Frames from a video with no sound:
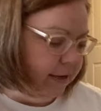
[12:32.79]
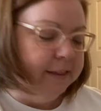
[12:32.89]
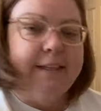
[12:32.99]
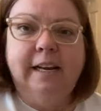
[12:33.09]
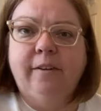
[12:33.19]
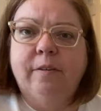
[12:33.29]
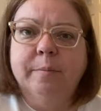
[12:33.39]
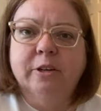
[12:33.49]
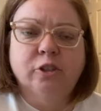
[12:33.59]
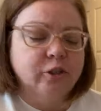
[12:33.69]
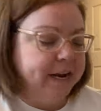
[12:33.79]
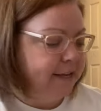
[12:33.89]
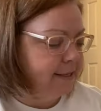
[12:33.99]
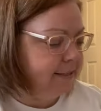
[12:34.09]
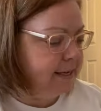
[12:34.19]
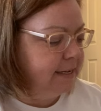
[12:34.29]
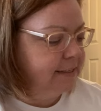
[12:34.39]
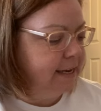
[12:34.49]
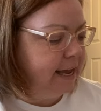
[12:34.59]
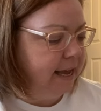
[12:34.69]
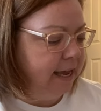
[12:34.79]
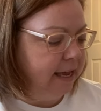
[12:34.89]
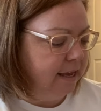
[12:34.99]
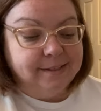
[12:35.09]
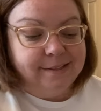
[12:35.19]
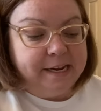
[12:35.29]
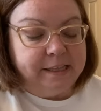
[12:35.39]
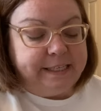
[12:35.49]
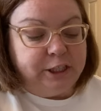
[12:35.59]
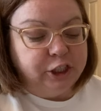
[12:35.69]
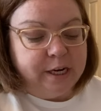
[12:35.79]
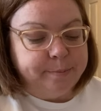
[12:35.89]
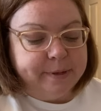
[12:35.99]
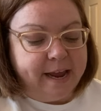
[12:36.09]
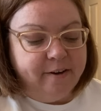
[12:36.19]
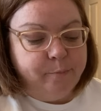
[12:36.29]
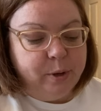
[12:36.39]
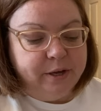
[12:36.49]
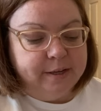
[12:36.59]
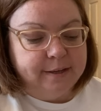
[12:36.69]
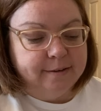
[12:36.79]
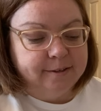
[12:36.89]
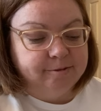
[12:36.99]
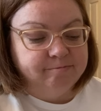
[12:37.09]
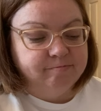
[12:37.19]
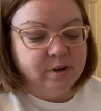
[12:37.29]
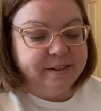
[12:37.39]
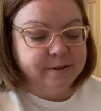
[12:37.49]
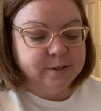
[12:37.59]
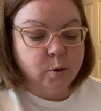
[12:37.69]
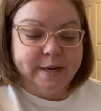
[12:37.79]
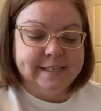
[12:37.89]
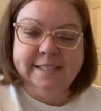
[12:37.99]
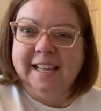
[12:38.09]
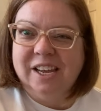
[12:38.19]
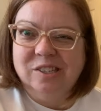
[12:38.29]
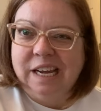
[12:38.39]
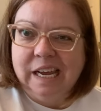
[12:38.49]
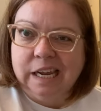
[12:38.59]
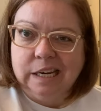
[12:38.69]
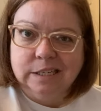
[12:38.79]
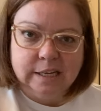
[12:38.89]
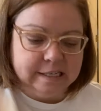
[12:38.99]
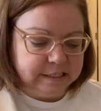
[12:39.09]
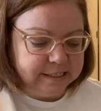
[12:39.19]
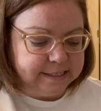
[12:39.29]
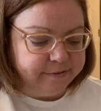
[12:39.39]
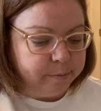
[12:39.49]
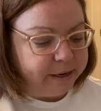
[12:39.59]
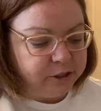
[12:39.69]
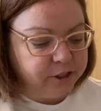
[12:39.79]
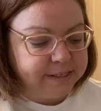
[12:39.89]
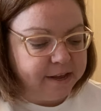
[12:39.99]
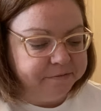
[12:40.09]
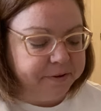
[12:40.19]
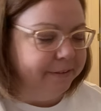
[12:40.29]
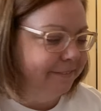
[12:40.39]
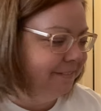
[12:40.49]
Leading from Your Strengths is like a leadership kind of book. One of those quizzes that you take and it tells you stuff about yourself.